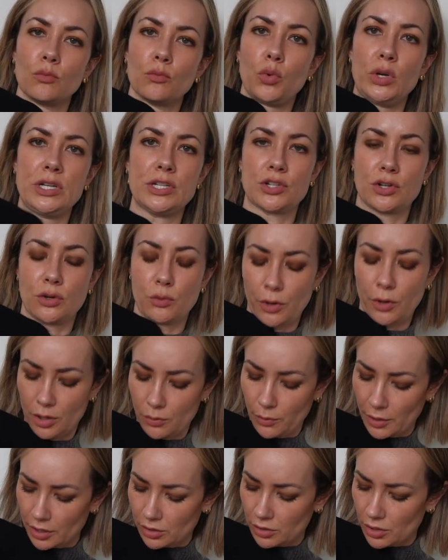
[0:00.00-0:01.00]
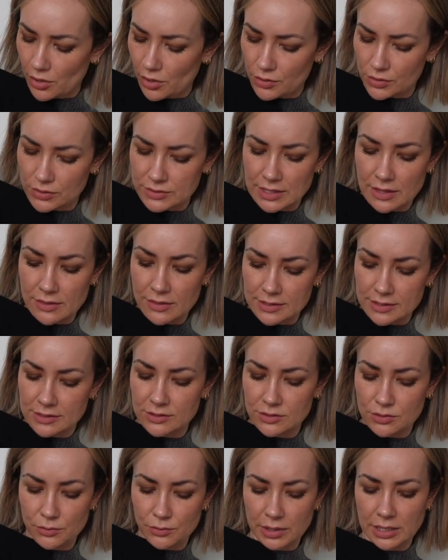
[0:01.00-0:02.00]
winter workwear clothes. This
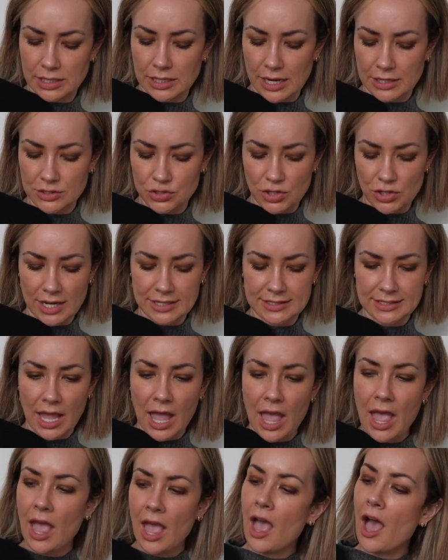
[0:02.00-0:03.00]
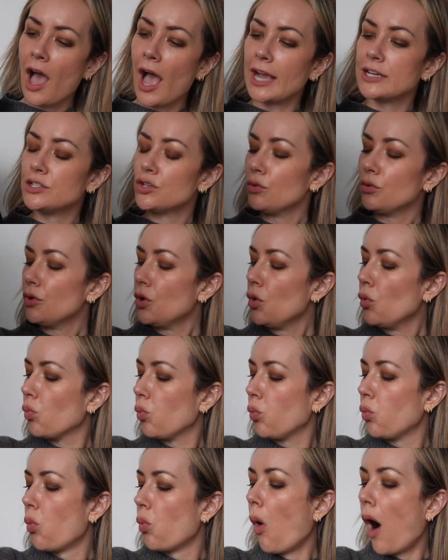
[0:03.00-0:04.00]
is a really nice dress. I don't know
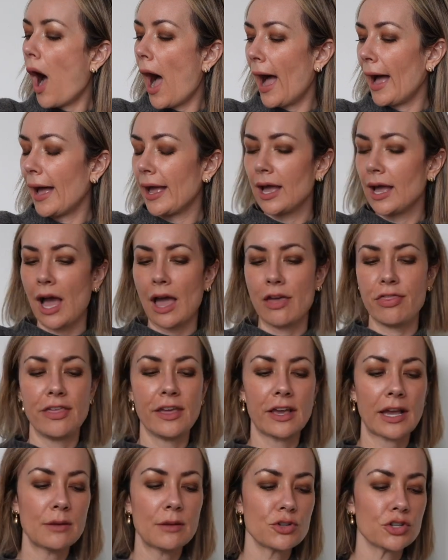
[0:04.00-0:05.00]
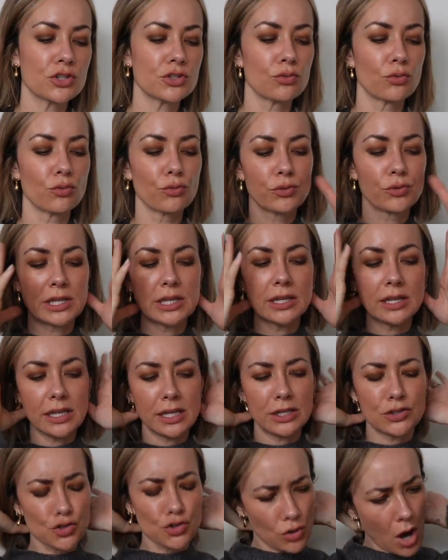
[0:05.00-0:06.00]
why. I think I'm just
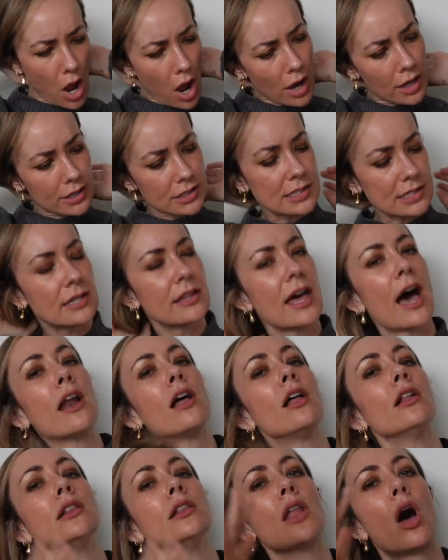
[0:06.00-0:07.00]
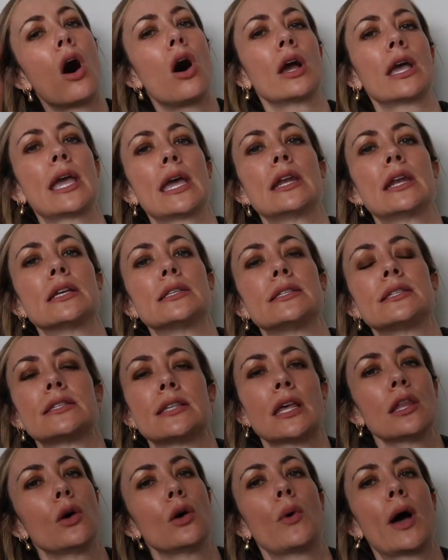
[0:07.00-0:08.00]
really drawn to that elongated
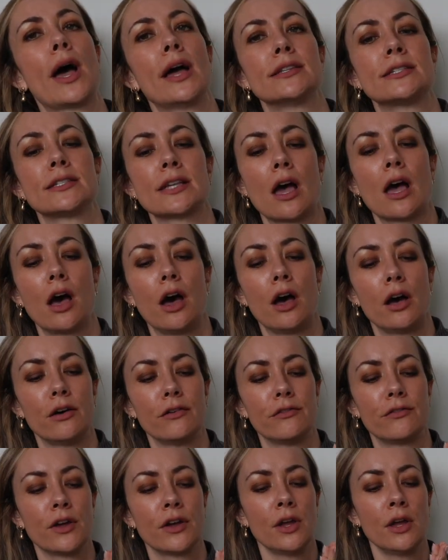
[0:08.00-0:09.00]
silhouette of